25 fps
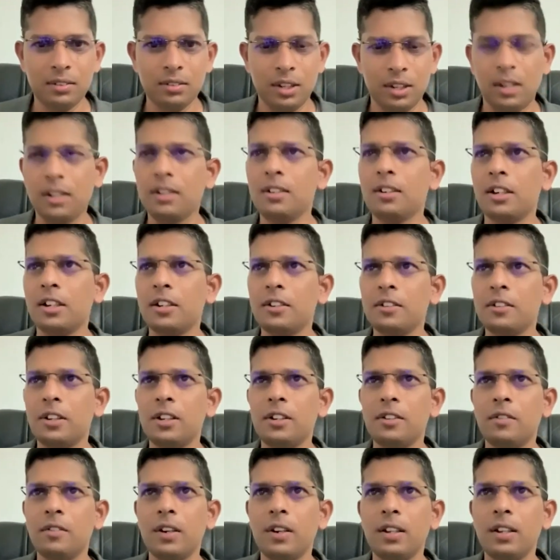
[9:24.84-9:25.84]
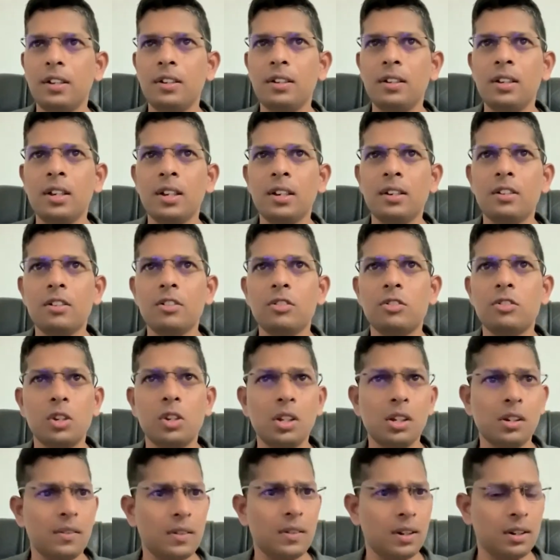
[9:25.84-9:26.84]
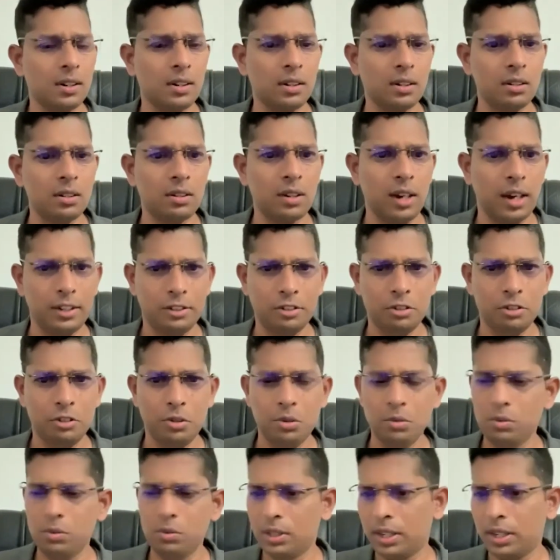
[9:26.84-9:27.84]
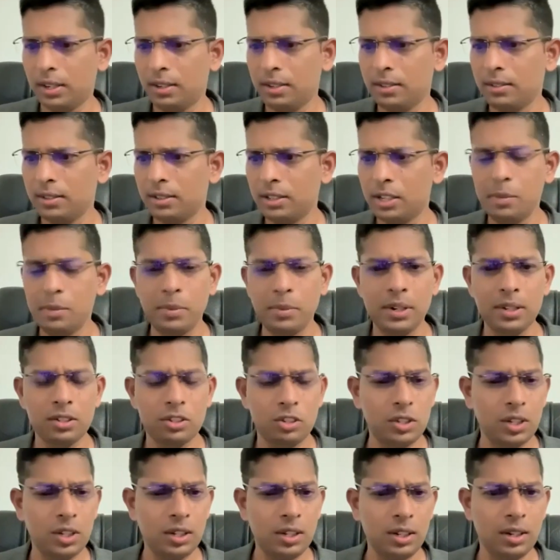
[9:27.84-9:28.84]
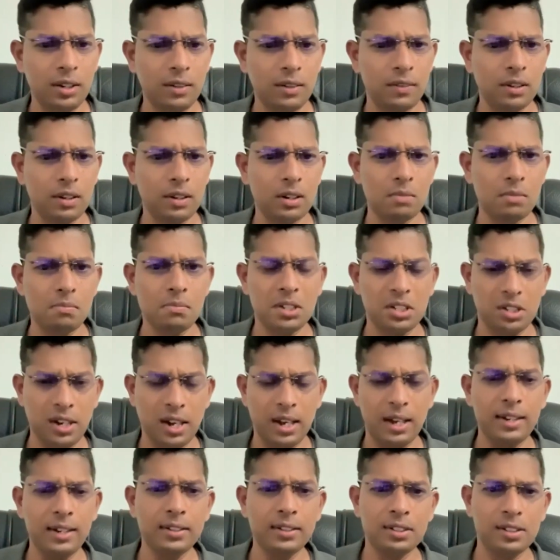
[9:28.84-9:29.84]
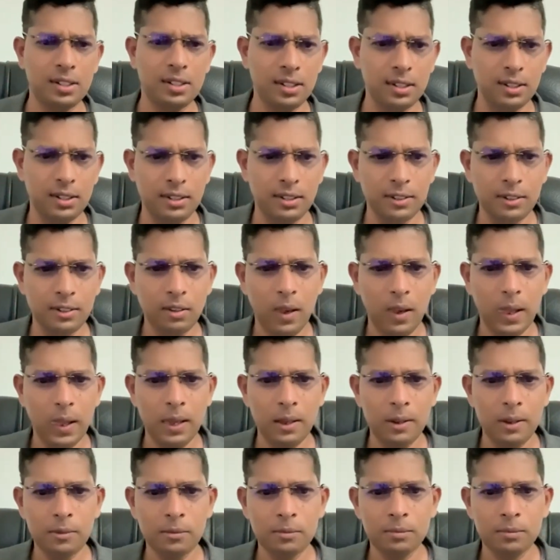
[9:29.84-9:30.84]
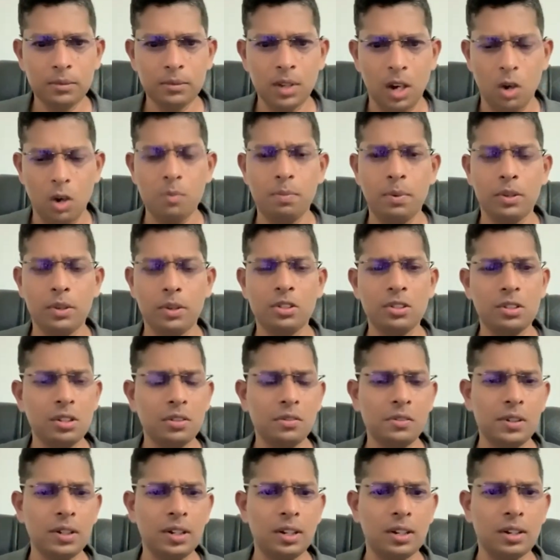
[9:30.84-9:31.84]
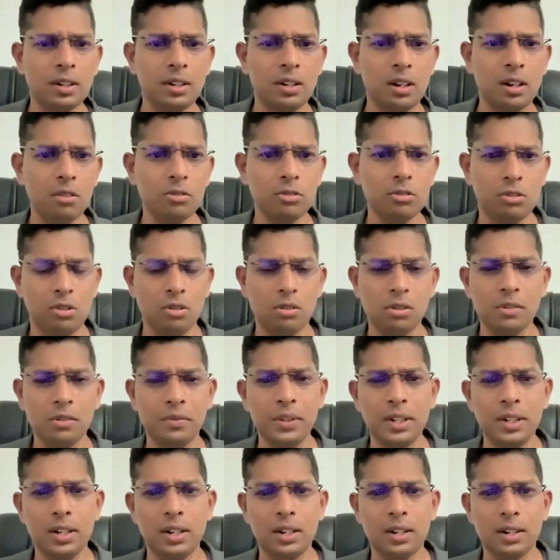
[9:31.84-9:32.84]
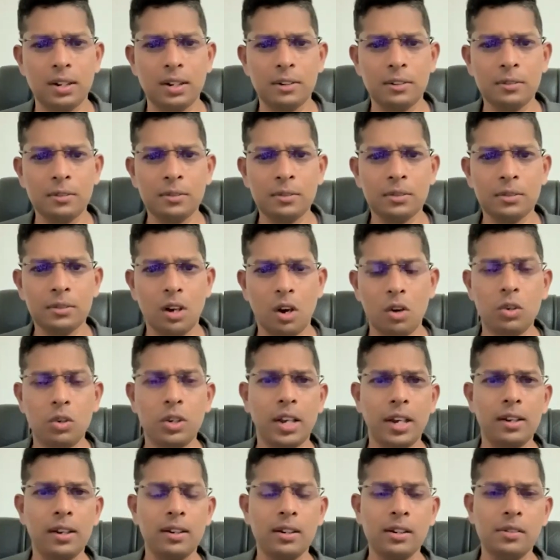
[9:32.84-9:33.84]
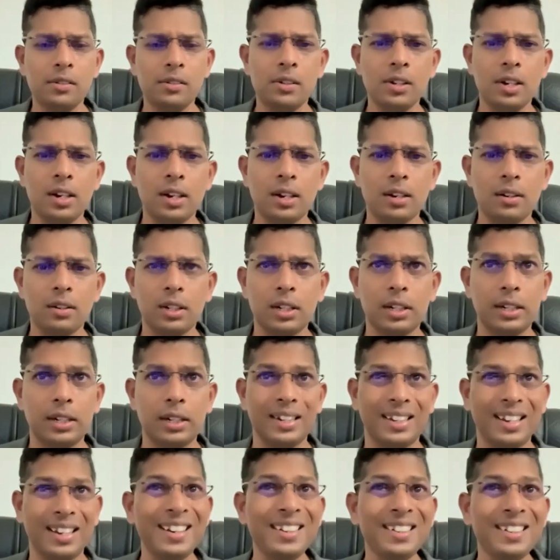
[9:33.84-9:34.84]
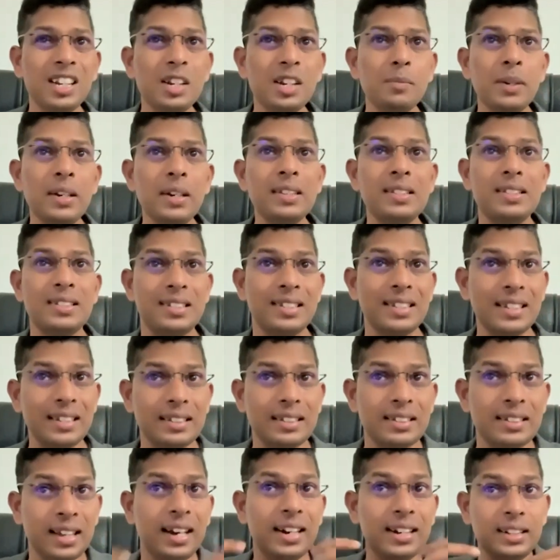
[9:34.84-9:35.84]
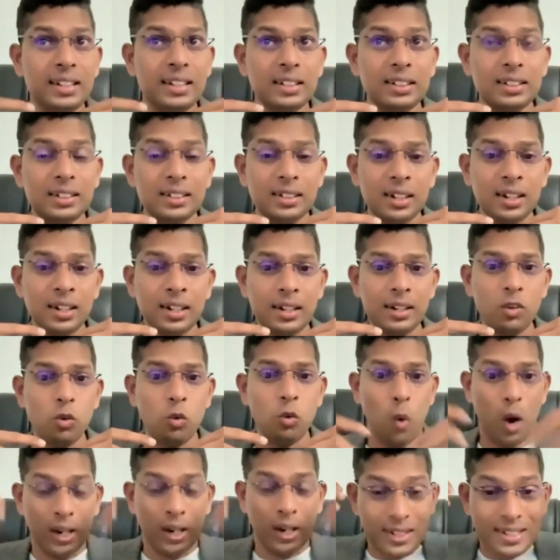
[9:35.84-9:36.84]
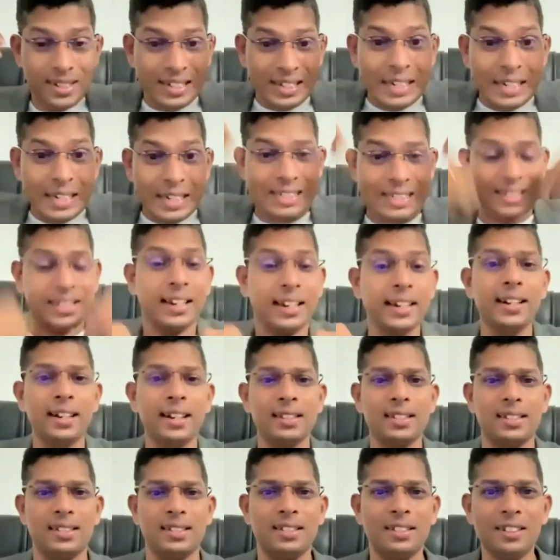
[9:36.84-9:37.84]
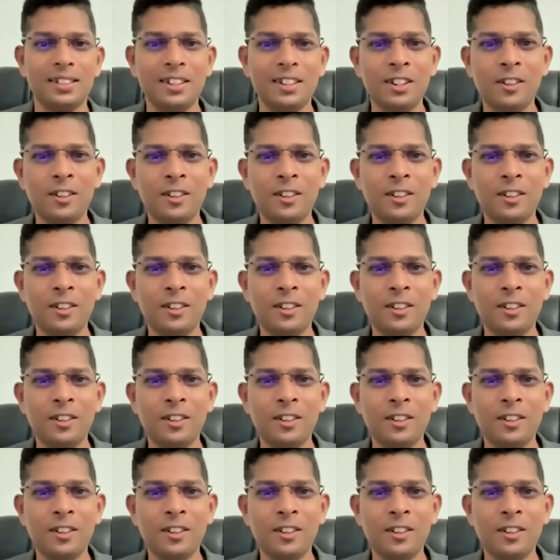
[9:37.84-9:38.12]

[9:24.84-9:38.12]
Can anybody see our attitude? Can anybody see our mentality? How positive we are, how strong we are, how caring we are? Can anybody see that what is inside us?